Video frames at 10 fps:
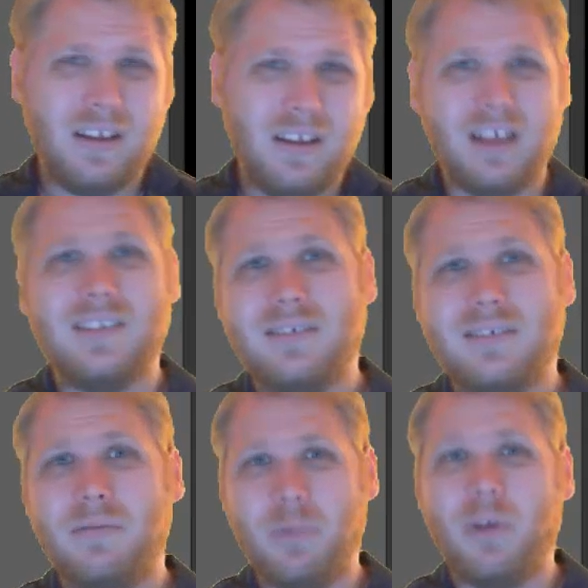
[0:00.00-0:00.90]

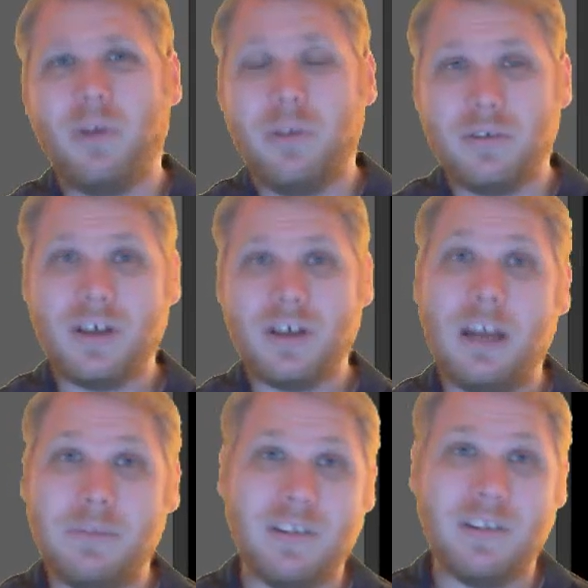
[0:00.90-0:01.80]
it's worth your
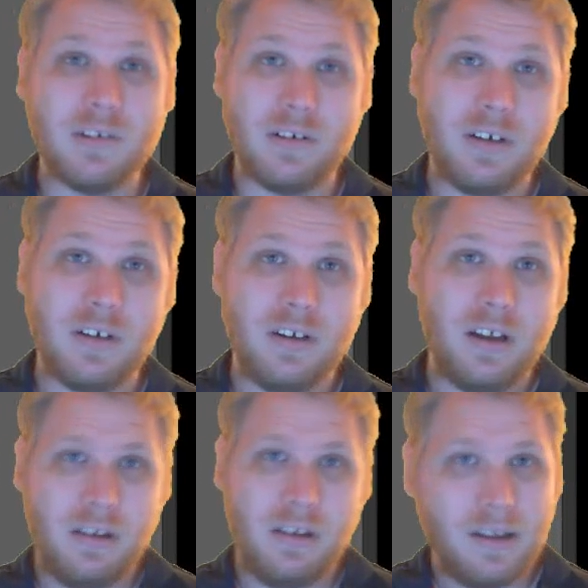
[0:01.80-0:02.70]
time to learn
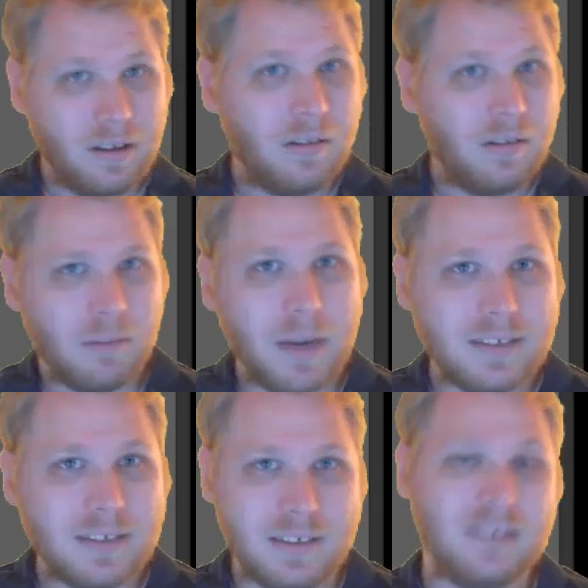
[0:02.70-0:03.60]
the
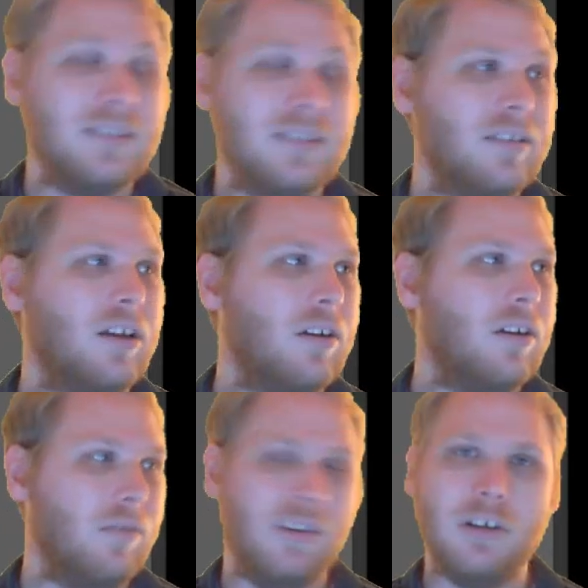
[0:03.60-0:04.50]
basics
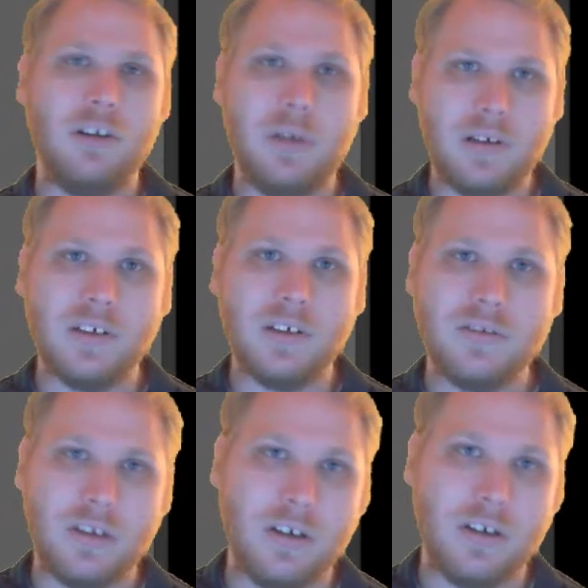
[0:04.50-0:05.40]
of Adobe
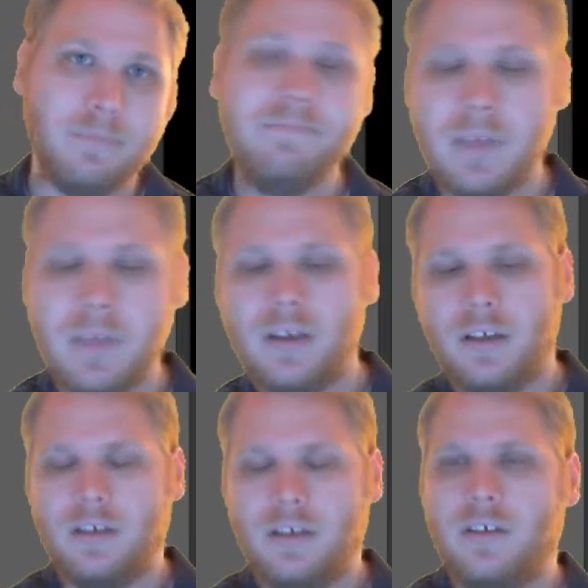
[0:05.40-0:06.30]
Illustrator.
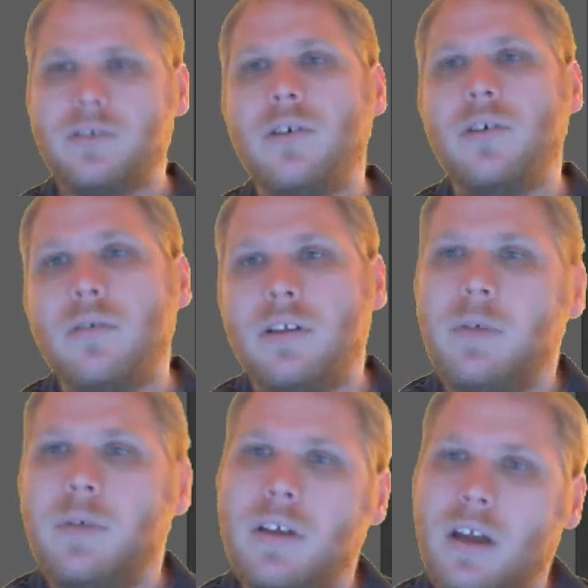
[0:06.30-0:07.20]
So let
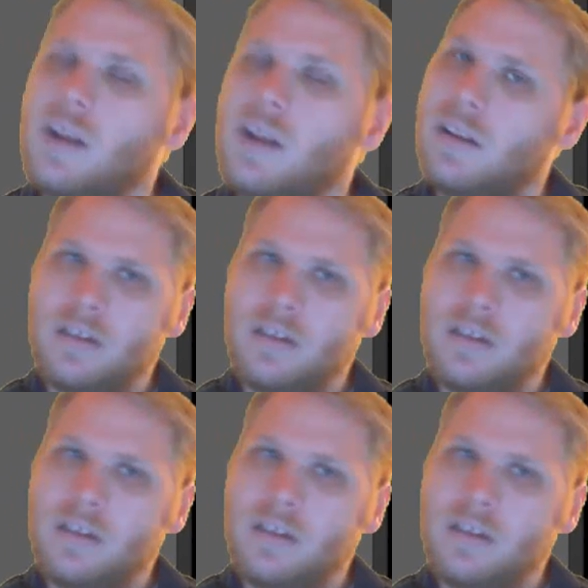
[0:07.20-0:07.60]
me kind of